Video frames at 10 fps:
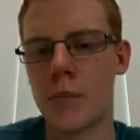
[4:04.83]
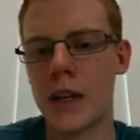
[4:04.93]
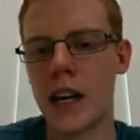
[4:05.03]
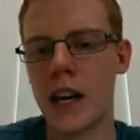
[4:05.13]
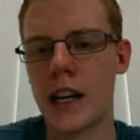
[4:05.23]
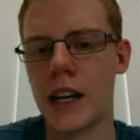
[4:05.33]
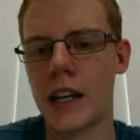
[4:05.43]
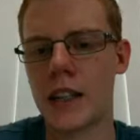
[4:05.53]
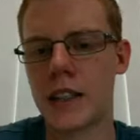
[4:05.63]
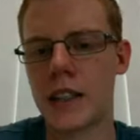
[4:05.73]
big A and
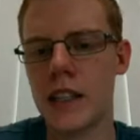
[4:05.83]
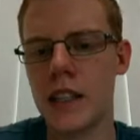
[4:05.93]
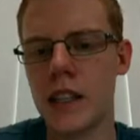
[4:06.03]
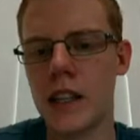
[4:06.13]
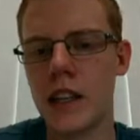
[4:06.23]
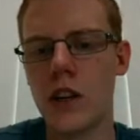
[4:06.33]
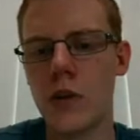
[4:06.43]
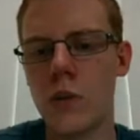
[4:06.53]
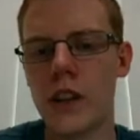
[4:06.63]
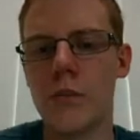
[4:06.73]
a C
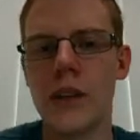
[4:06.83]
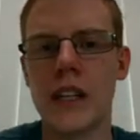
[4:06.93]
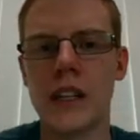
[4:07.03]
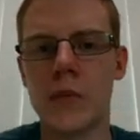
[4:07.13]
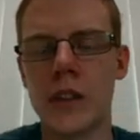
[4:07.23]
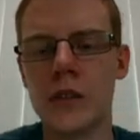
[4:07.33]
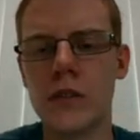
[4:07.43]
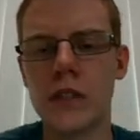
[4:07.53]
with a B in the middle.